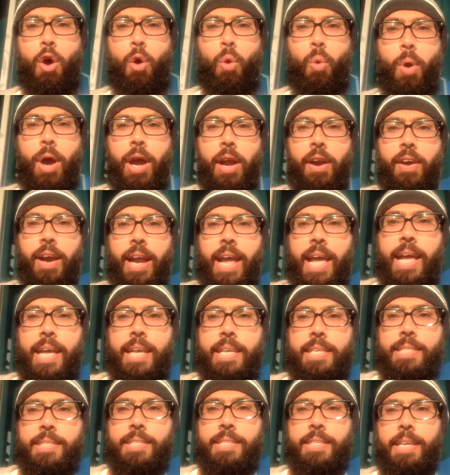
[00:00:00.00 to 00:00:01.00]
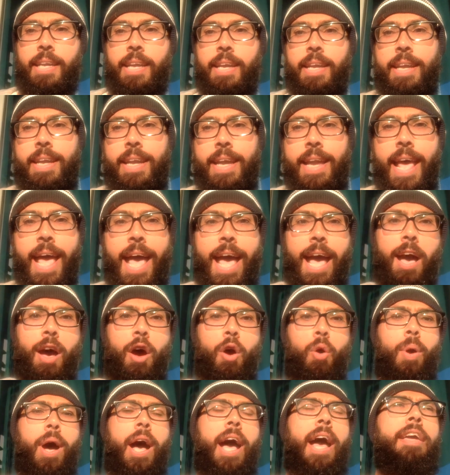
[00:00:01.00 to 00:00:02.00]
whereas
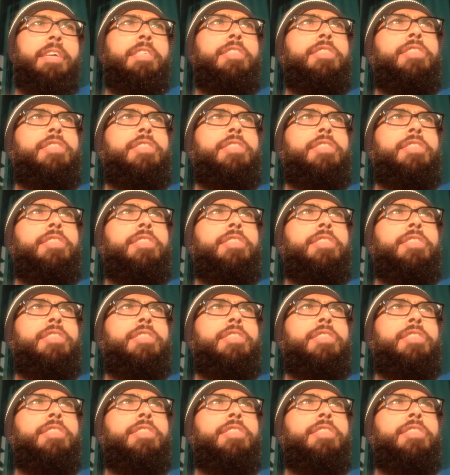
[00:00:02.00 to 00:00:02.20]
now I